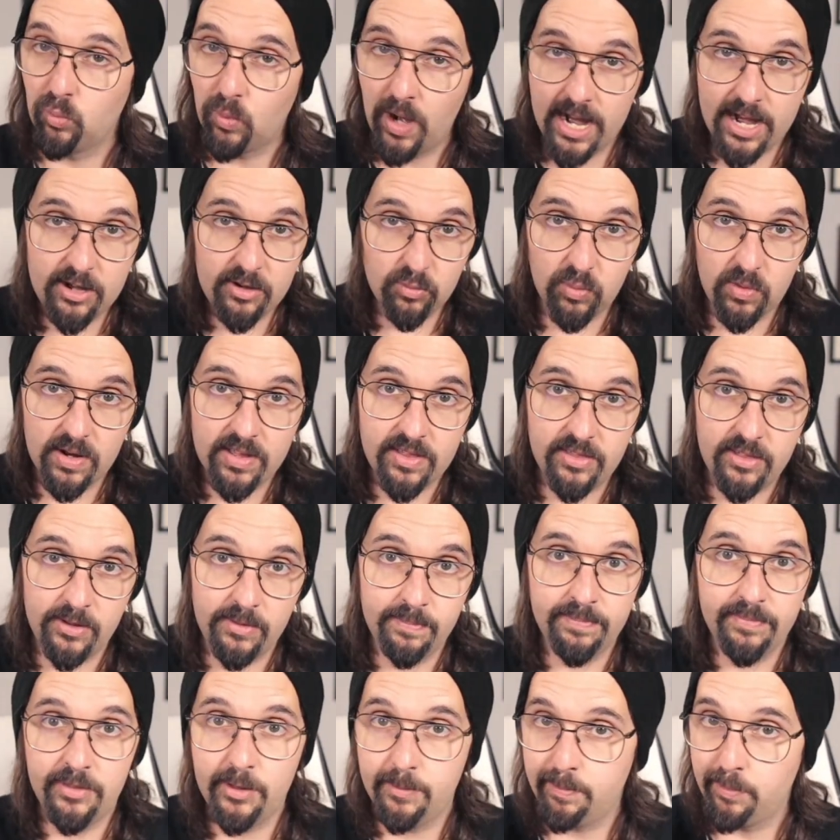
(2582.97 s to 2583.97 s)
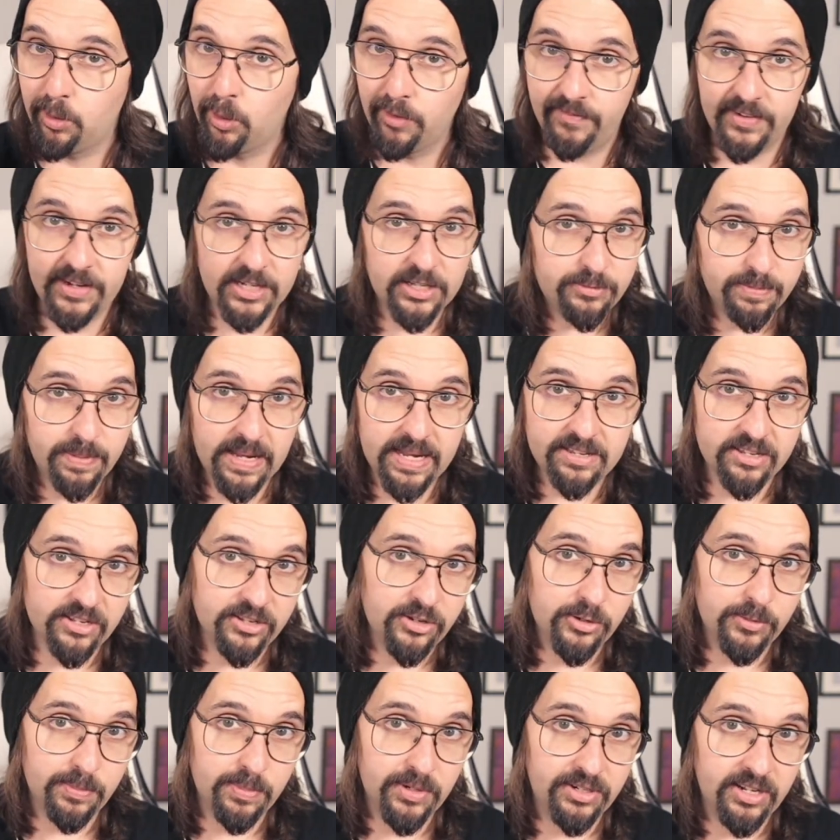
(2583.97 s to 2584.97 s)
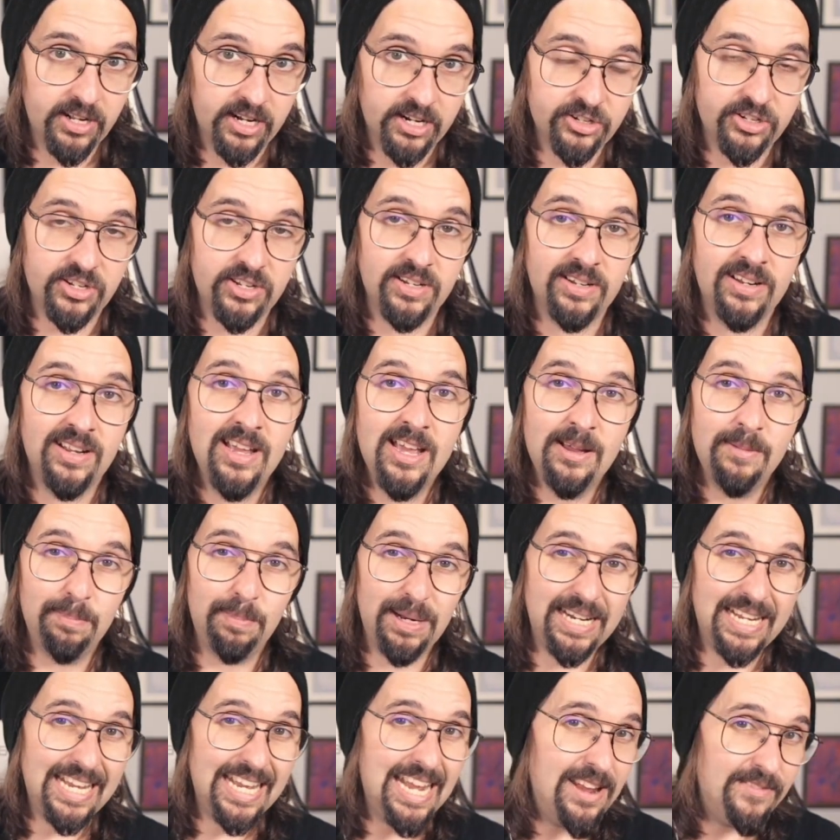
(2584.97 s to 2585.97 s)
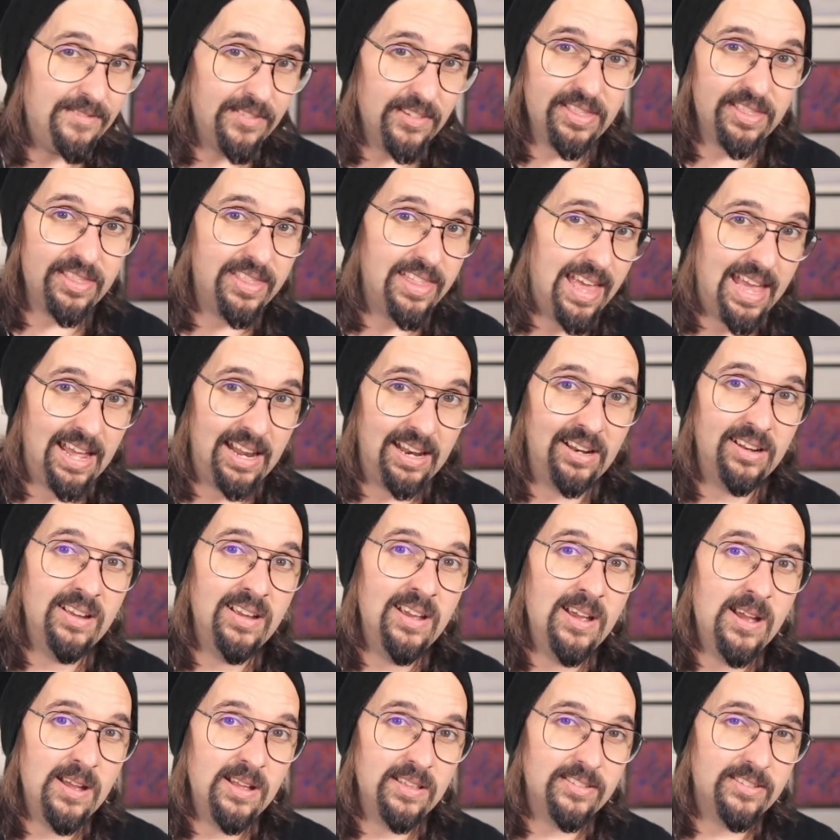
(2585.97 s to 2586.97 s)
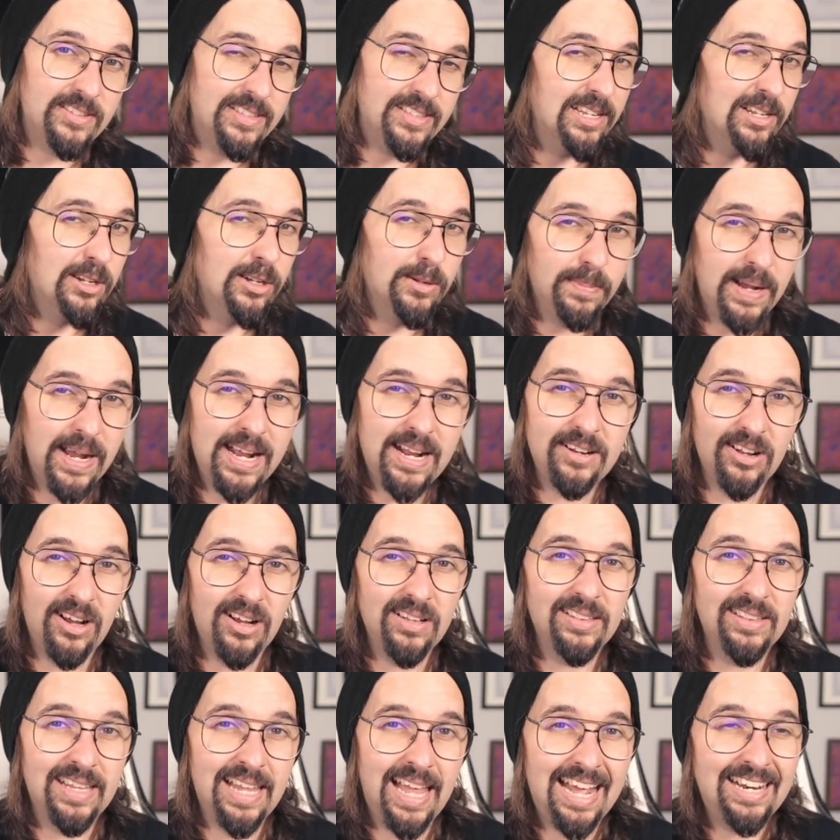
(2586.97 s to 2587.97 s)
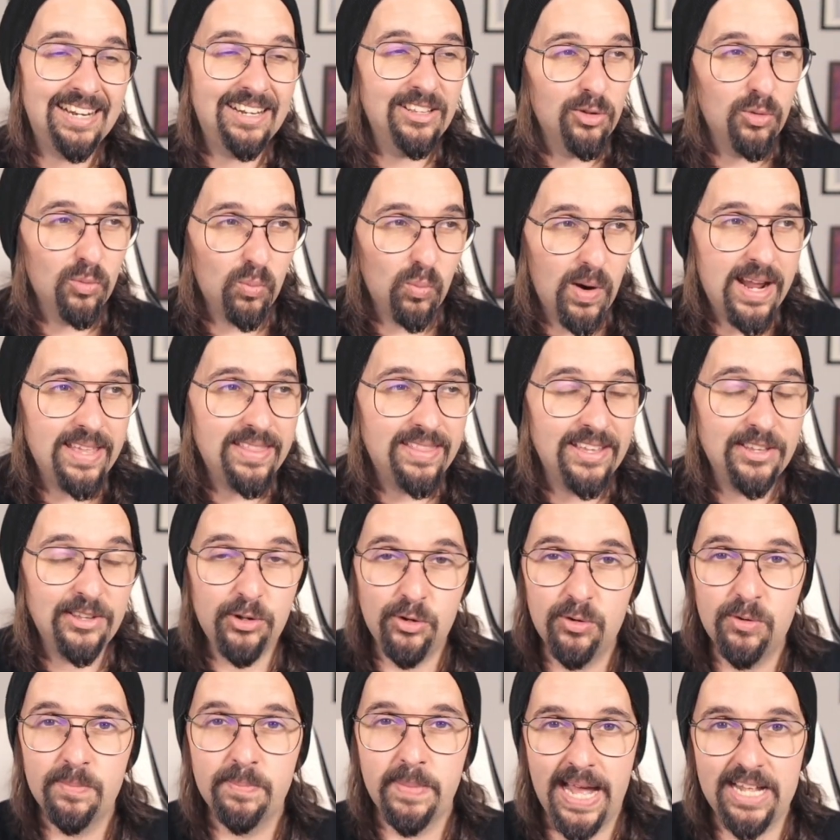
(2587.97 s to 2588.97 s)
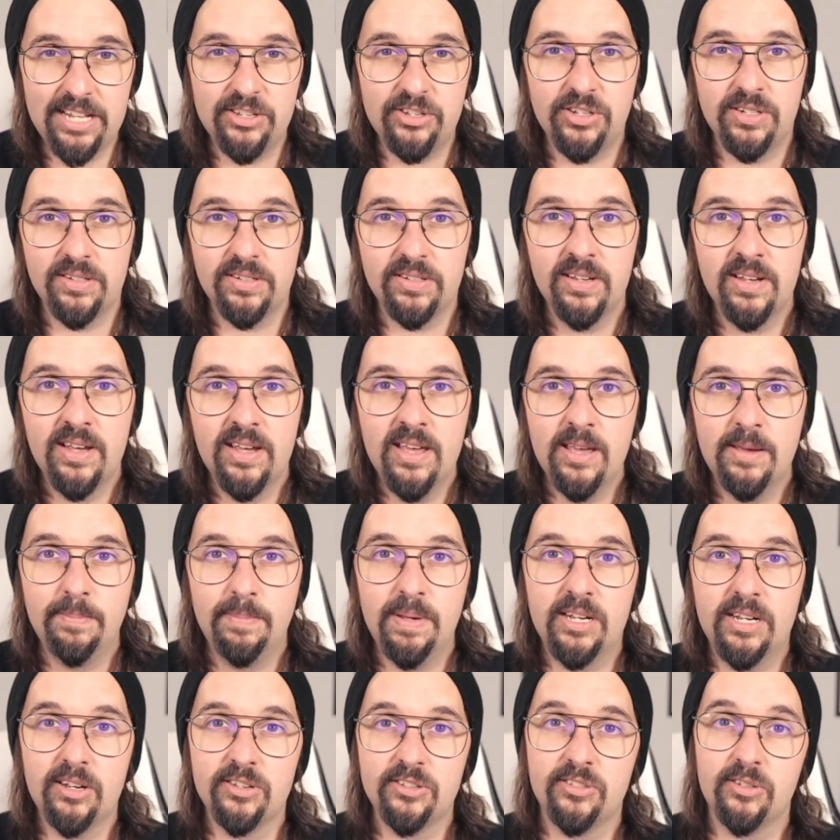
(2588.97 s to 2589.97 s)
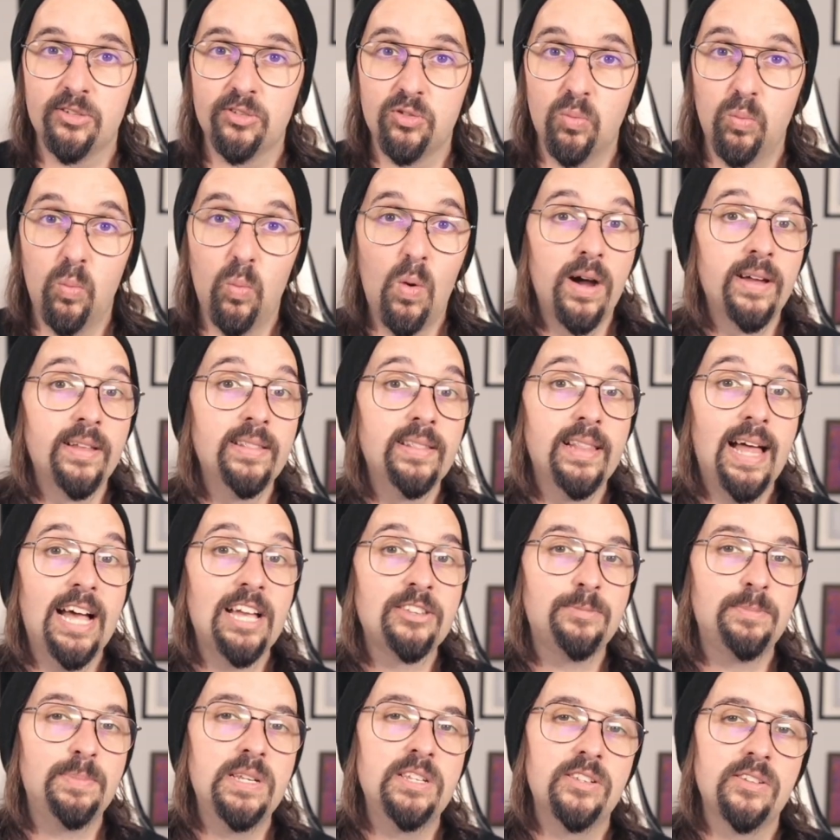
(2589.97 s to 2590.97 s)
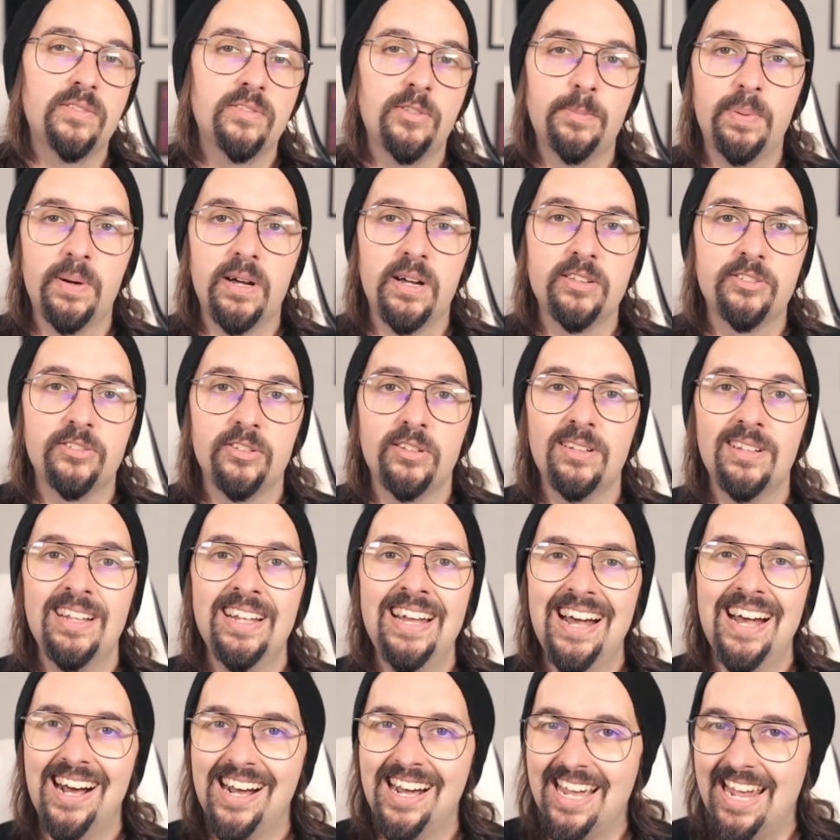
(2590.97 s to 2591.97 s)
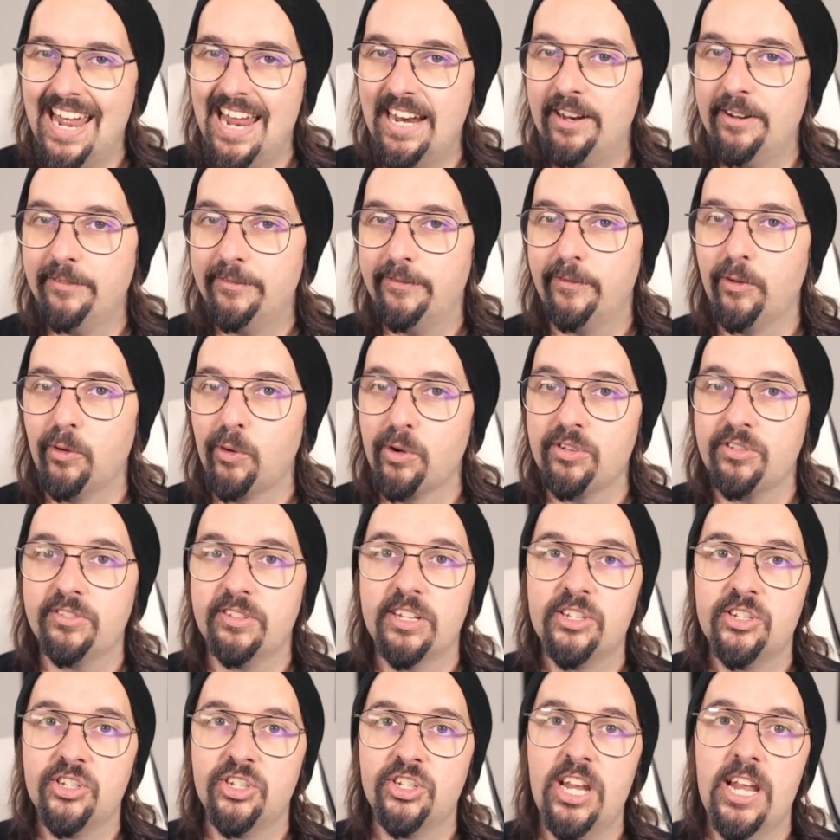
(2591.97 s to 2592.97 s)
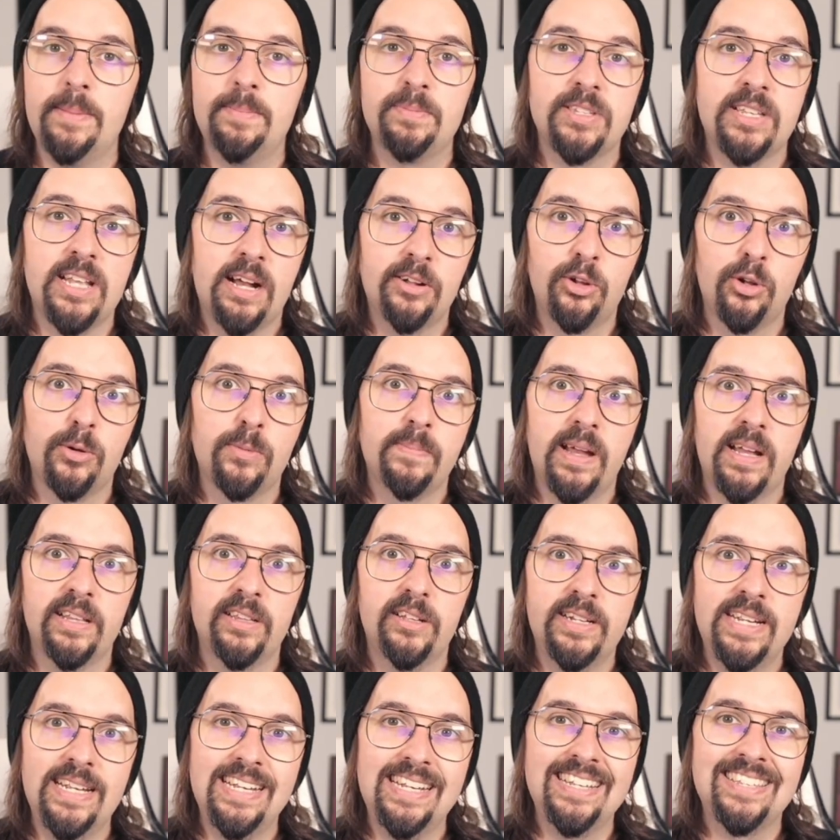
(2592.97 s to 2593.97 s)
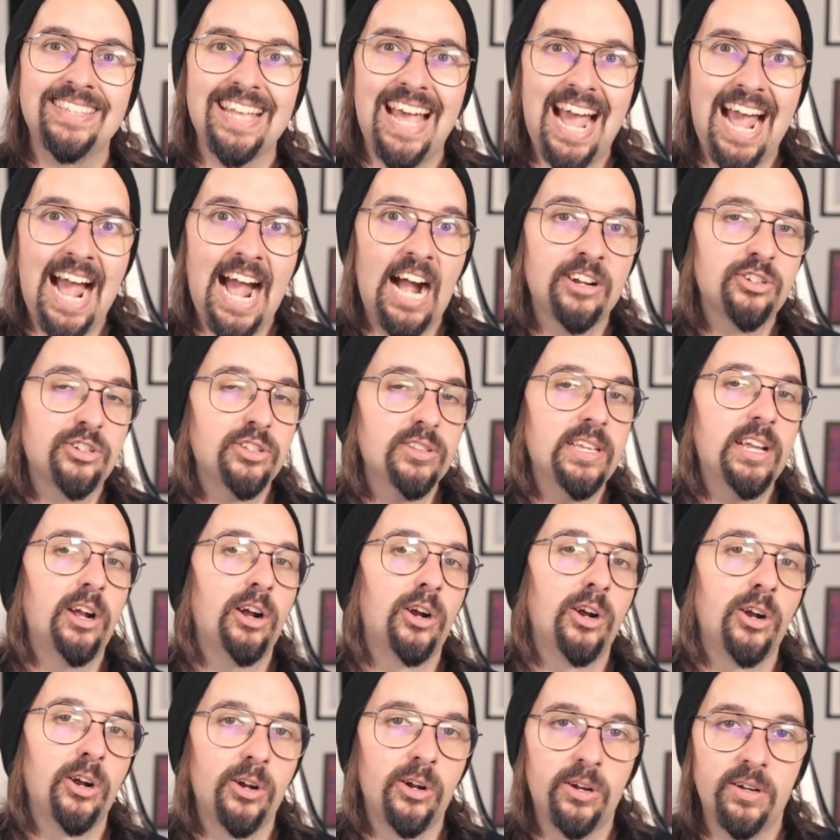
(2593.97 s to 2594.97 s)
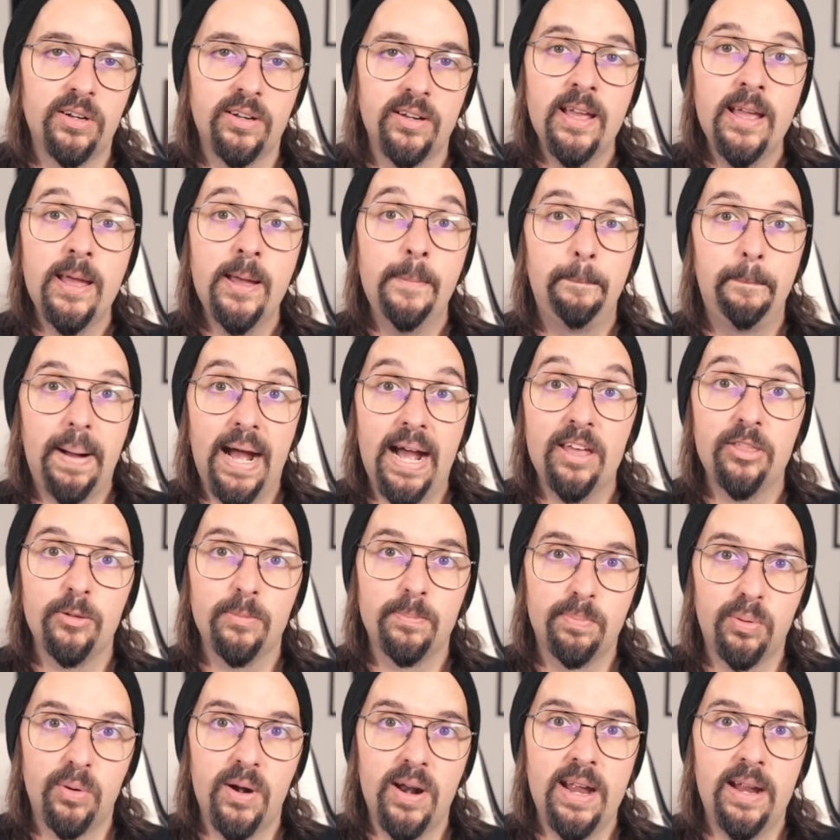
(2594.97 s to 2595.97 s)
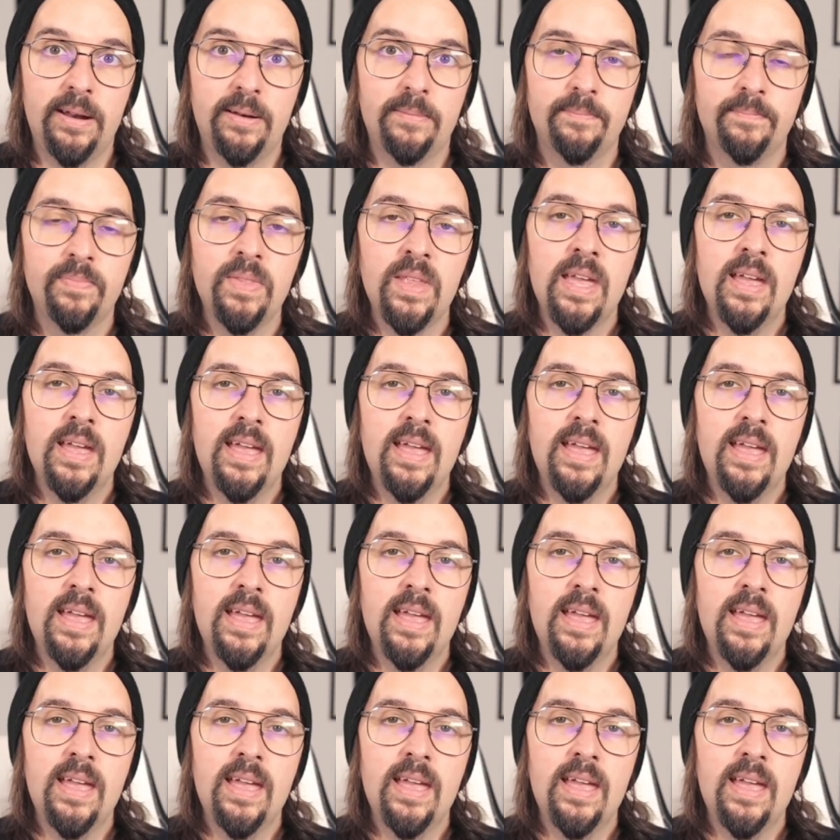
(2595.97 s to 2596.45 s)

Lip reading: right rhythm, the perfect space in your production, but even then, still might not land in the way that you imagined, because there's one last piece of the puzzle, a hidden force that shapes how your melody is actually heard by the brain.